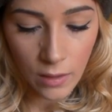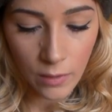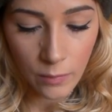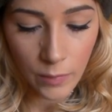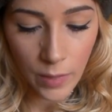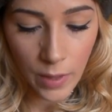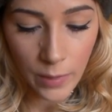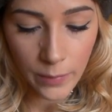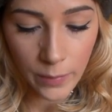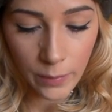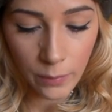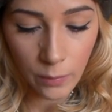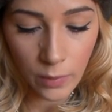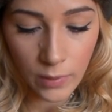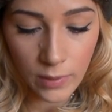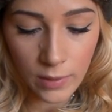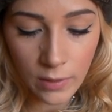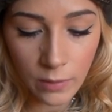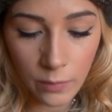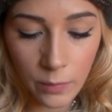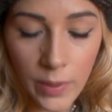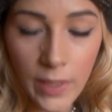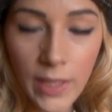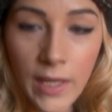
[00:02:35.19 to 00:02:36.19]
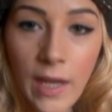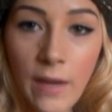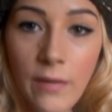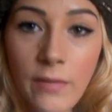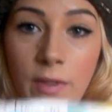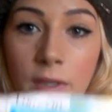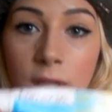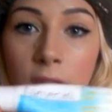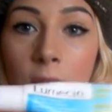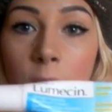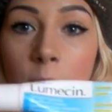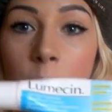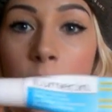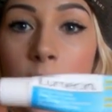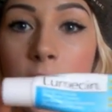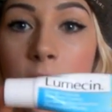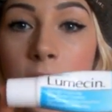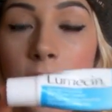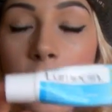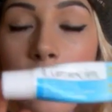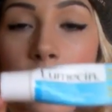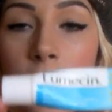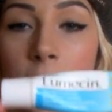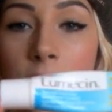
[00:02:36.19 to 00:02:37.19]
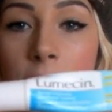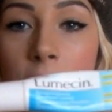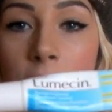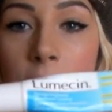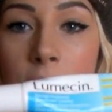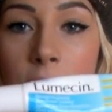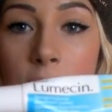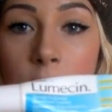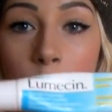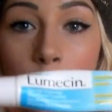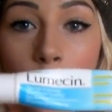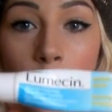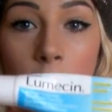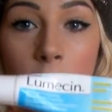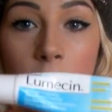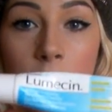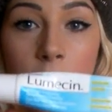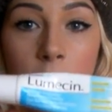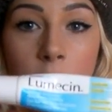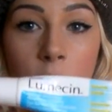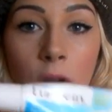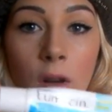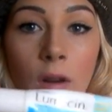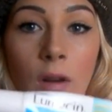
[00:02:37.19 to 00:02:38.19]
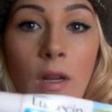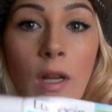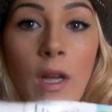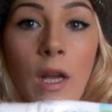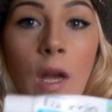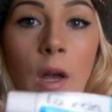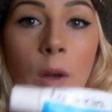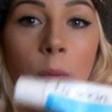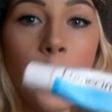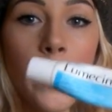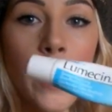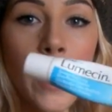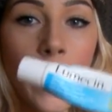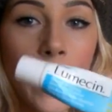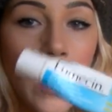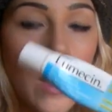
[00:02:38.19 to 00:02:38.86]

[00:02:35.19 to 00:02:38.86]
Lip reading: maybe once a week after that, because I think it is quite strong. But